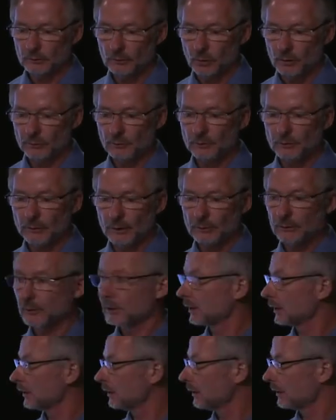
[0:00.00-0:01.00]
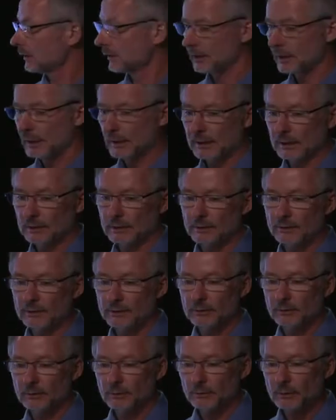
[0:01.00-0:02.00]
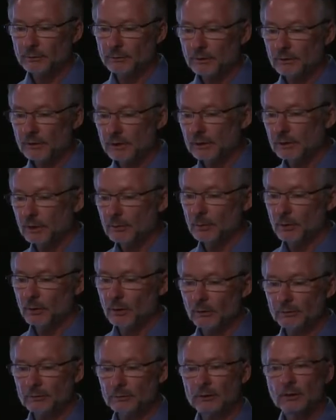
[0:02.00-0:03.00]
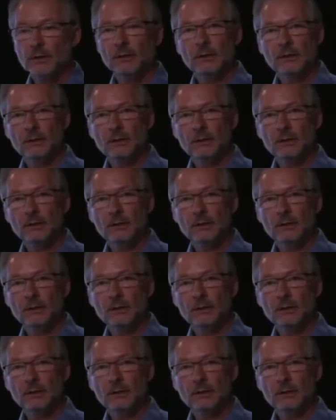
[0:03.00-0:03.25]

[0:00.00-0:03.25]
what we found in the analysis. We found a number of